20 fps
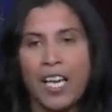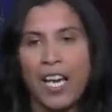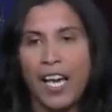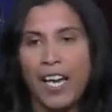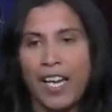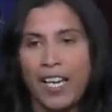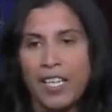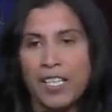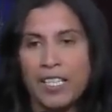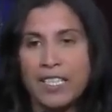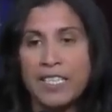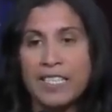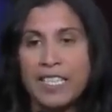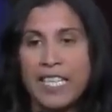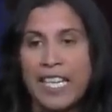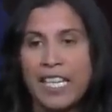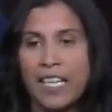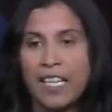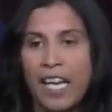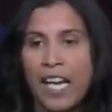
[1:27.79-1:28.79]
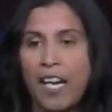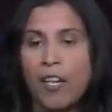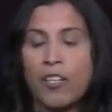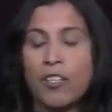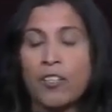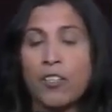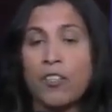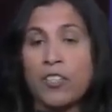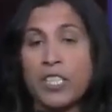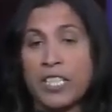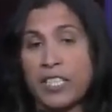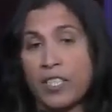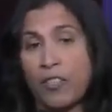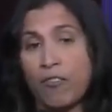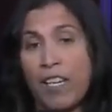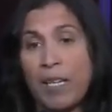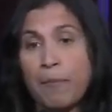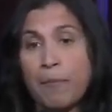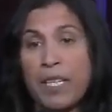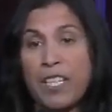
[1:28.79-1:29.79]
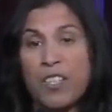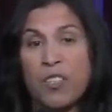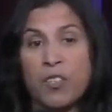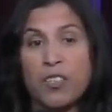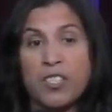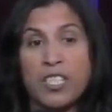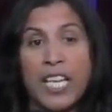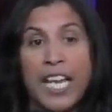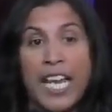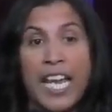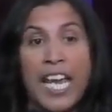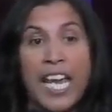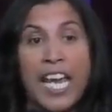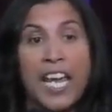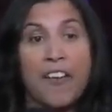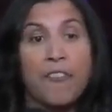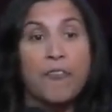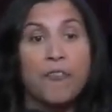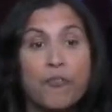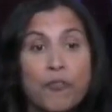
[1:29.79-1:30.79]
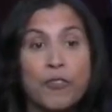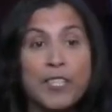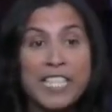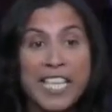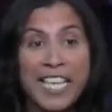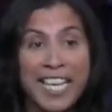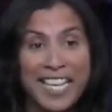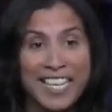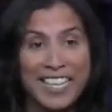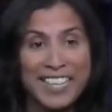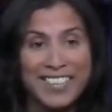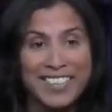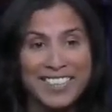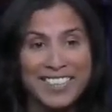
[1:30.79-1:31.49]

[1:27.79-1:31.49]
uh, sing Our God is a Great Big God every day